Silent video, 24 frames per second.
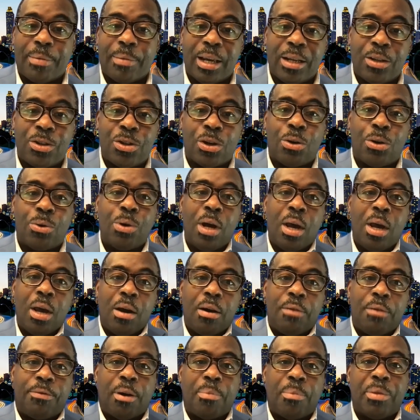And so
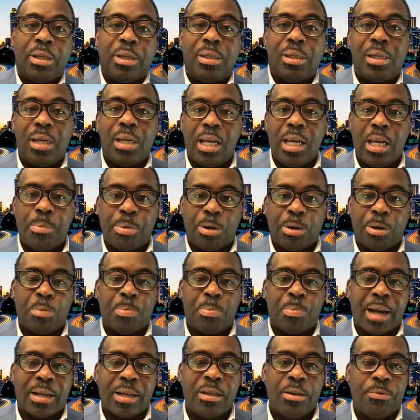from the city
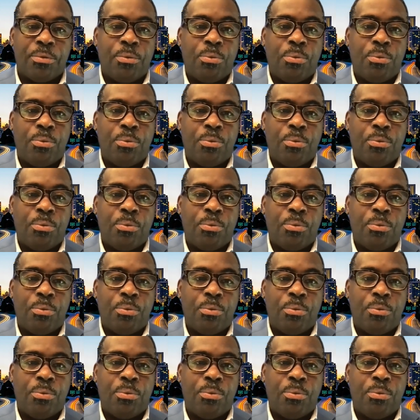perspective,